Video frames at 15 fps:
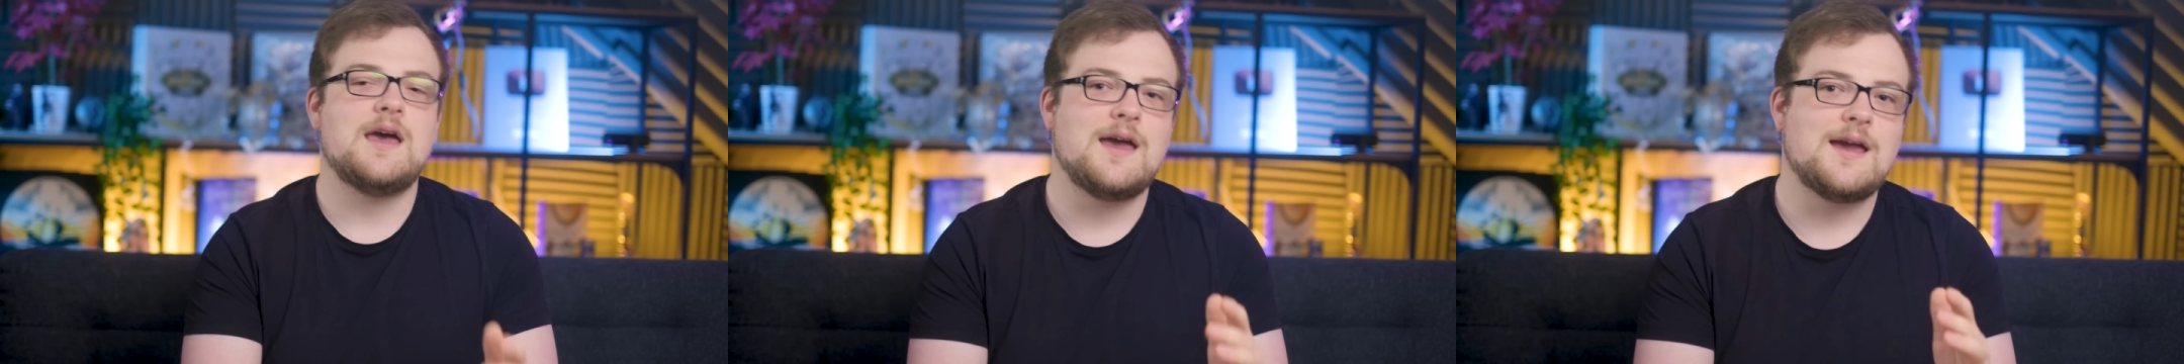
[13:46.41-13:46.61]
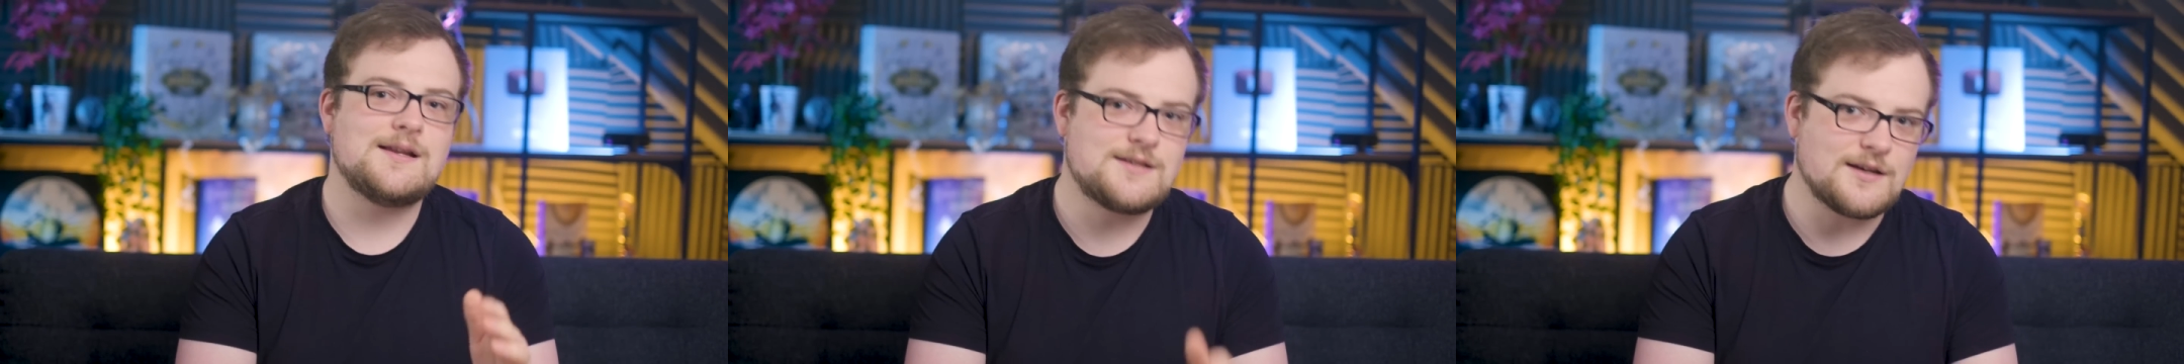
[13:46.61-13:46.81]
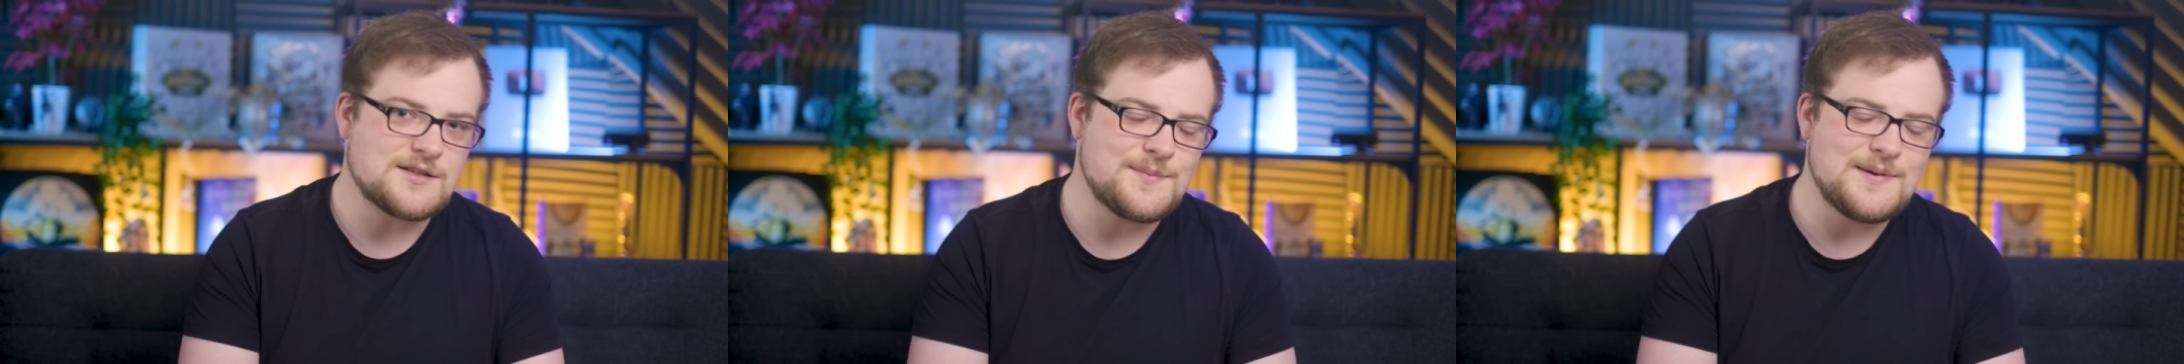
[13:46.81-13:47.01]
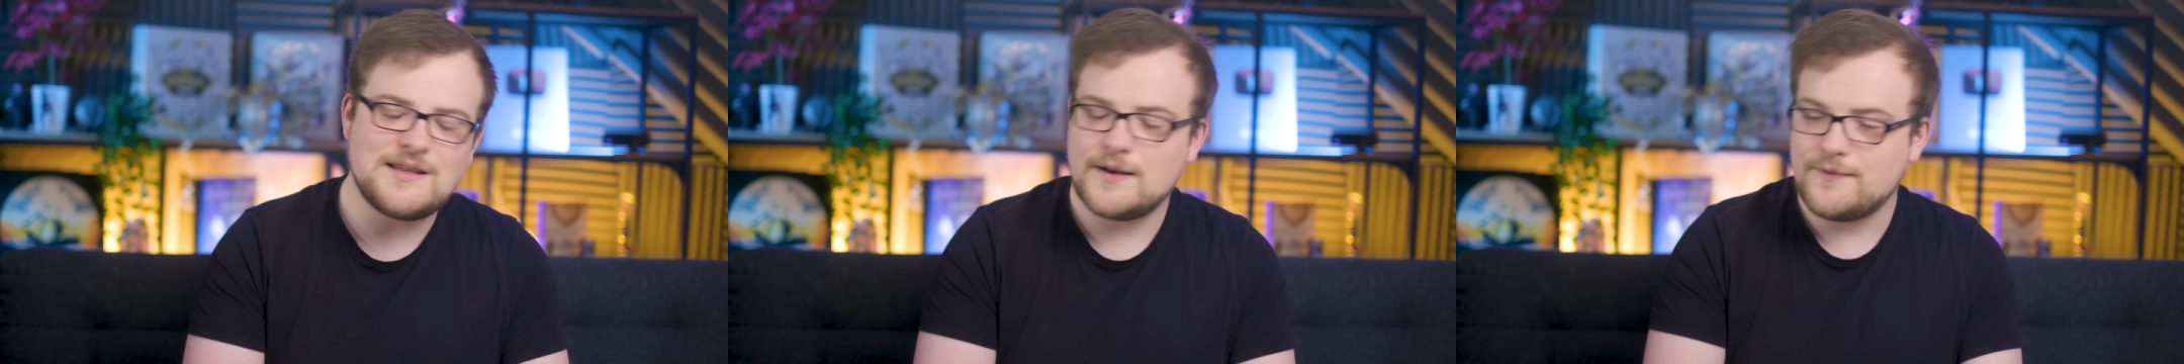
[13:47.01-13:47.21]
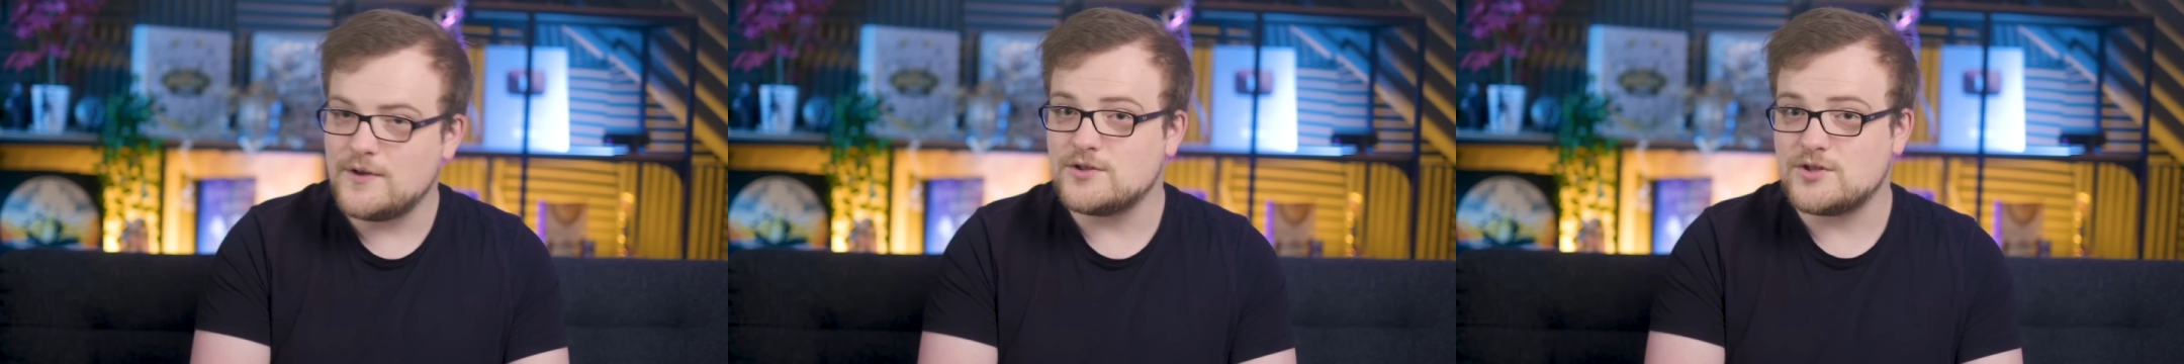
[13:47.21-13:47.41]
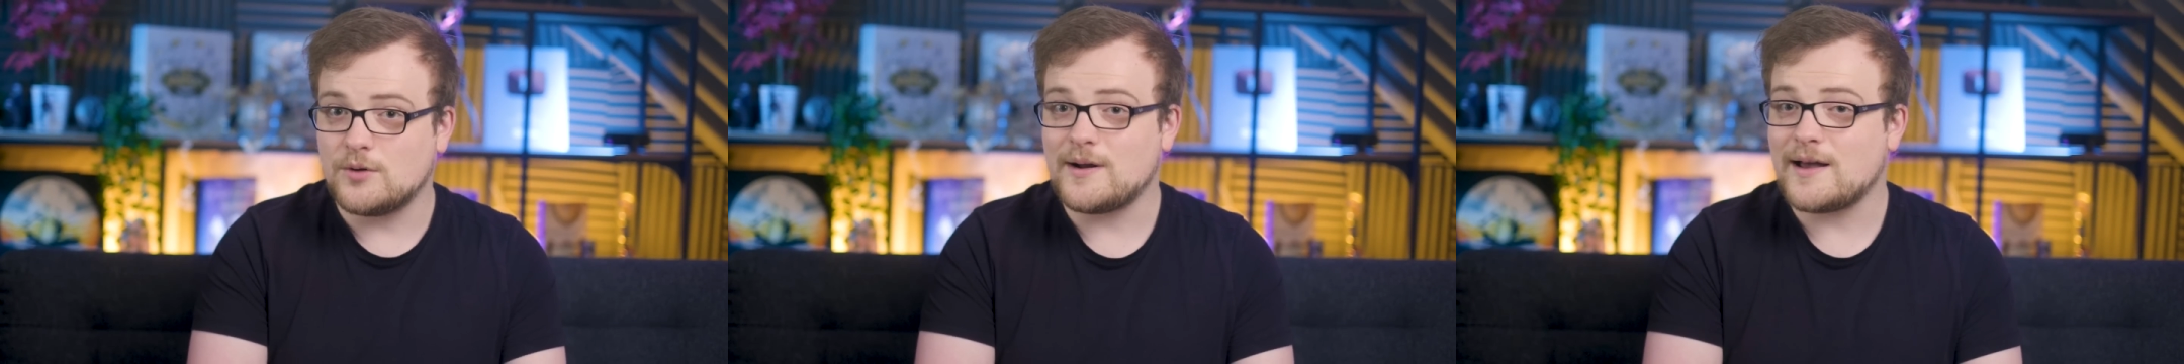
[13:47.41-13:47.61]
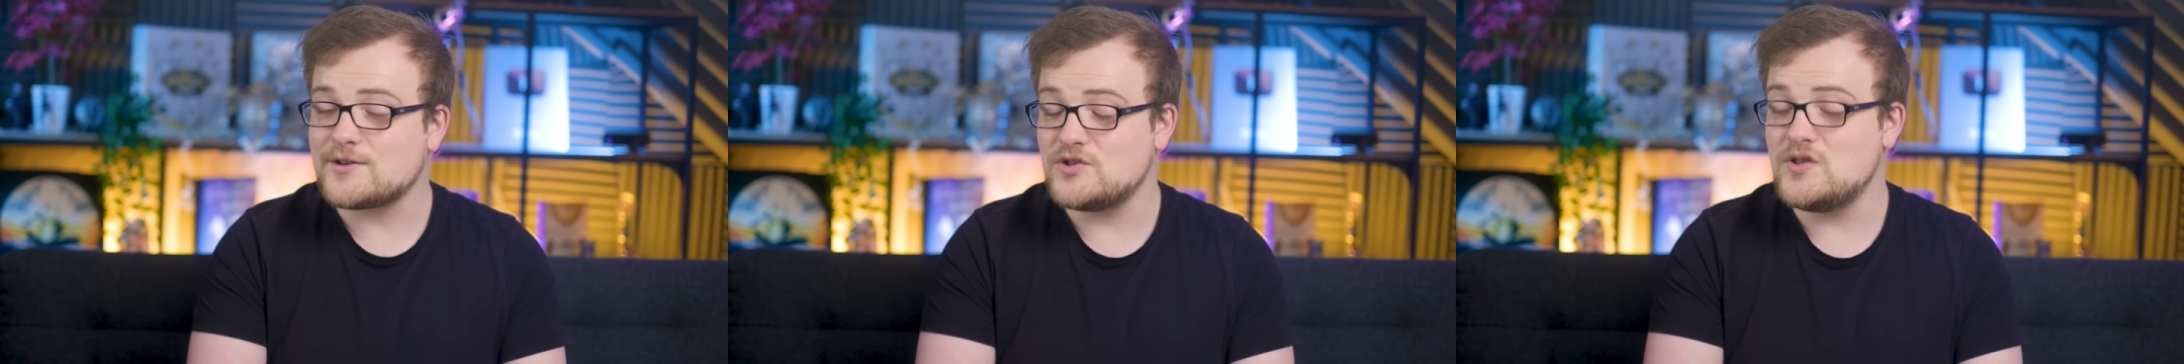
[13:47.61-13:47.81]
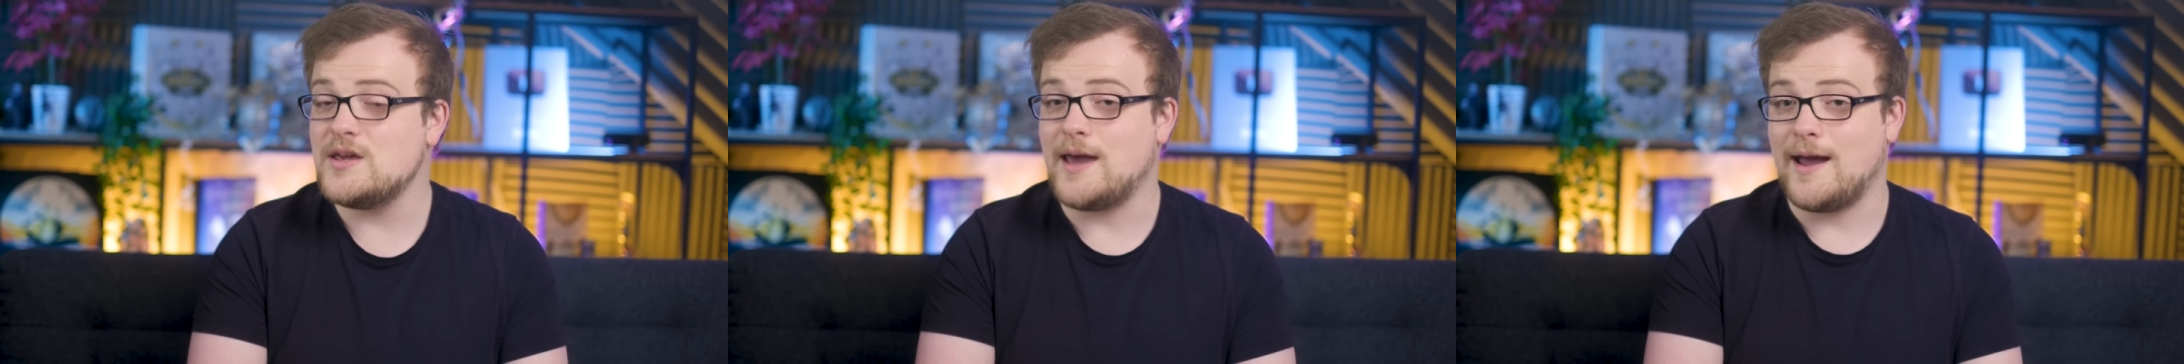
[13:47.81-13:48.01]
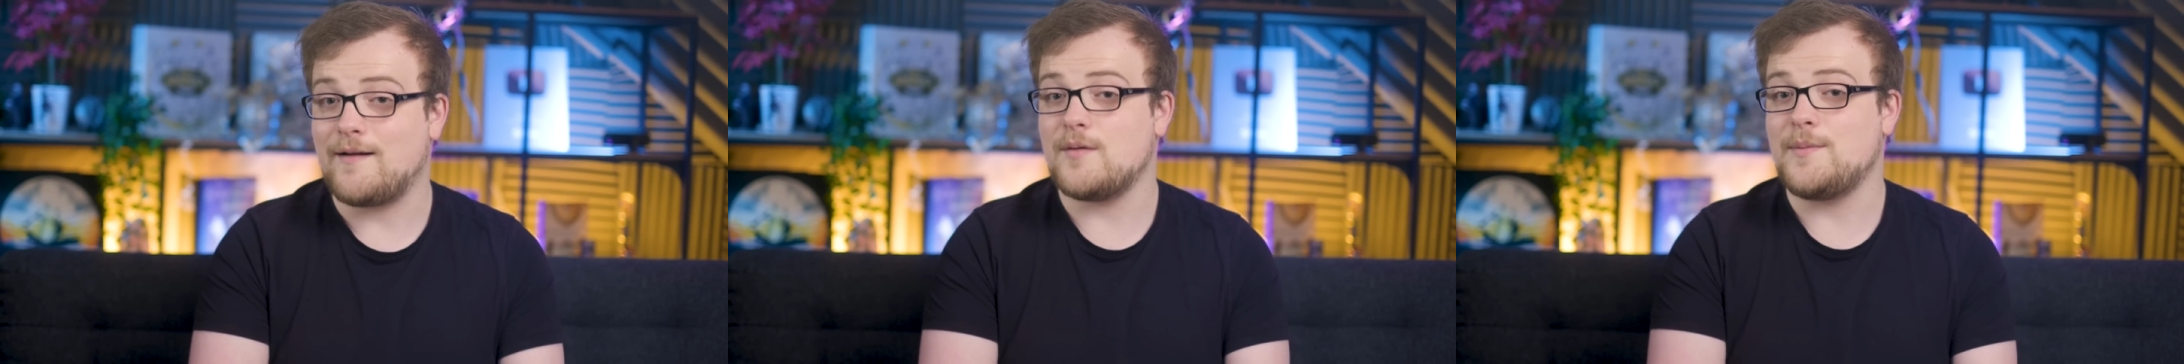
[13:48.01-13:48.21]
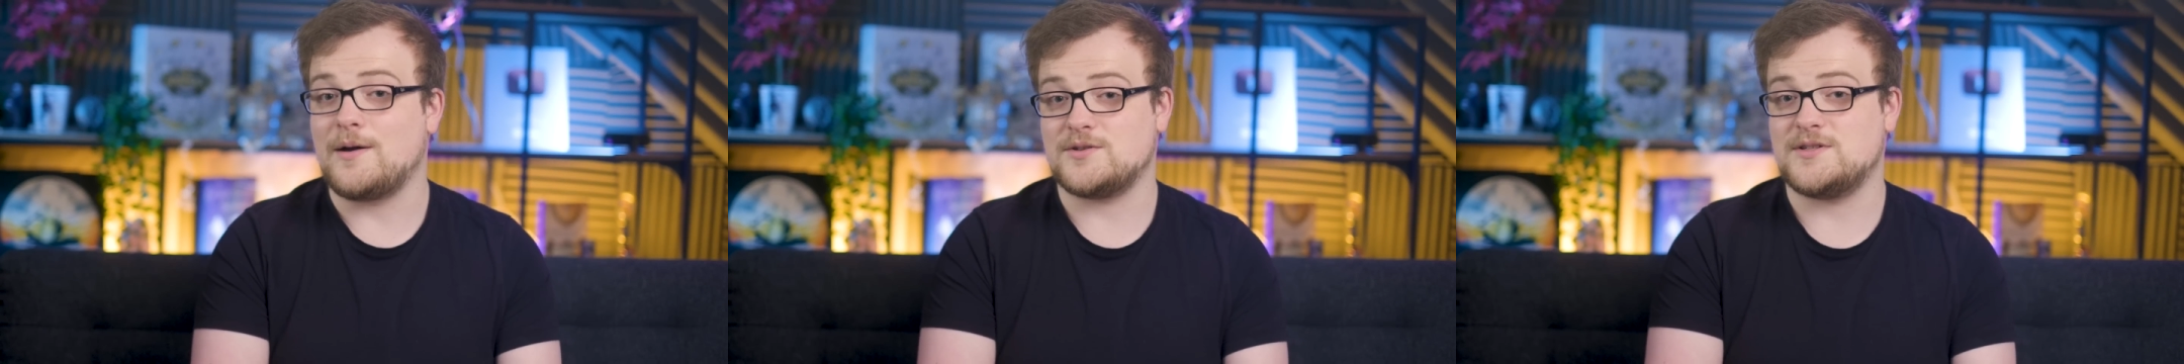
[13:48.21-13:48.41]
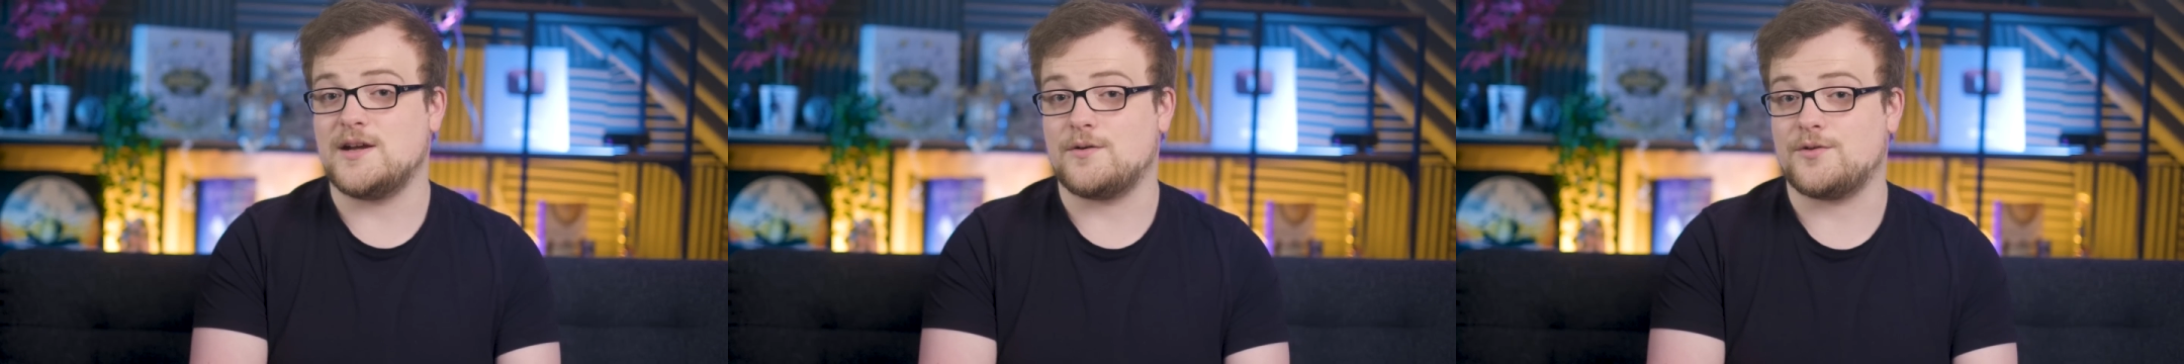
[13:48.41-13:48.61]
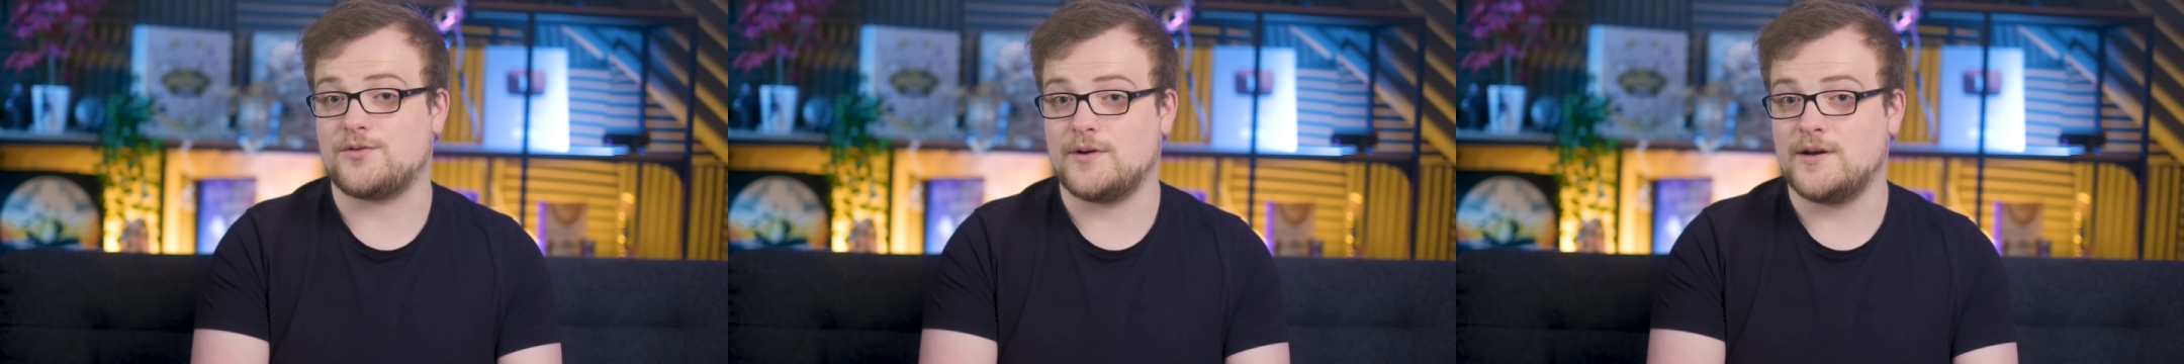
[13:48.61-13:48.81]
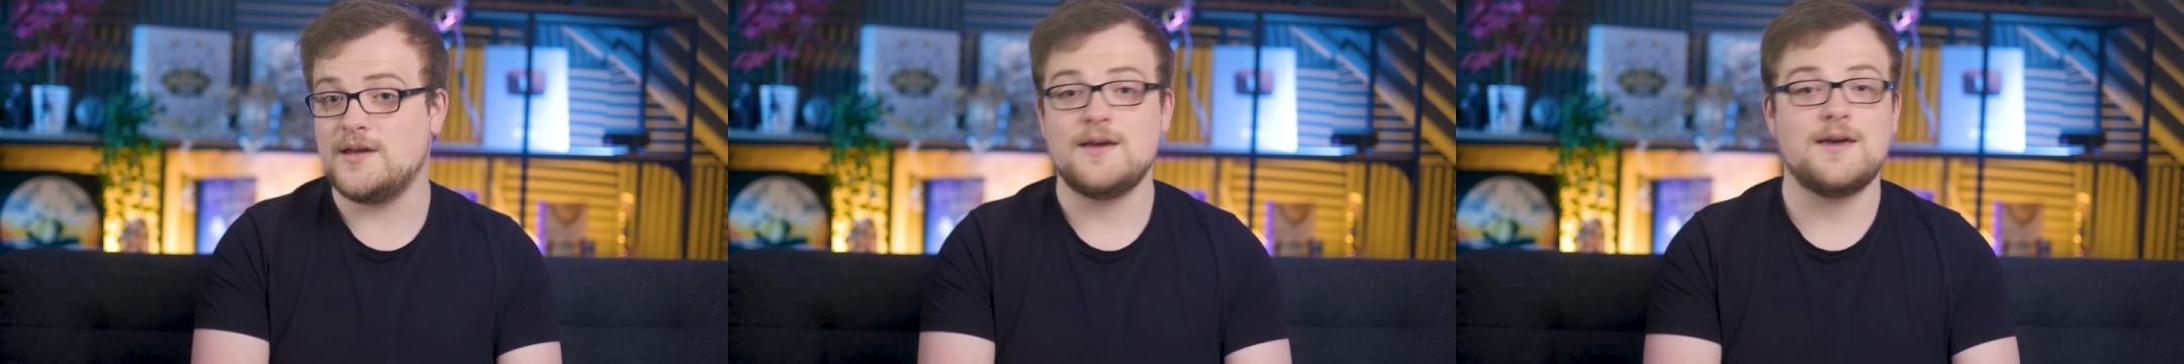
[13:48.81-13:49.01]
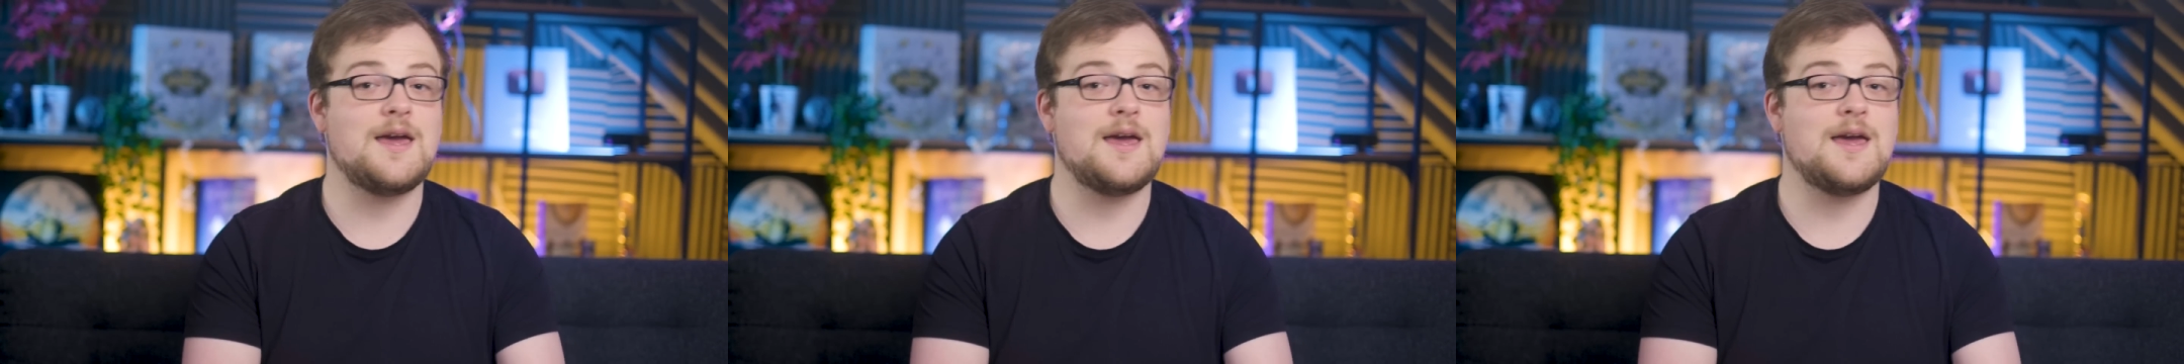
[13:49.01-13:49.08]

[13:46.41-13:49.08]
it does mean that if you don't actually care about tier 3,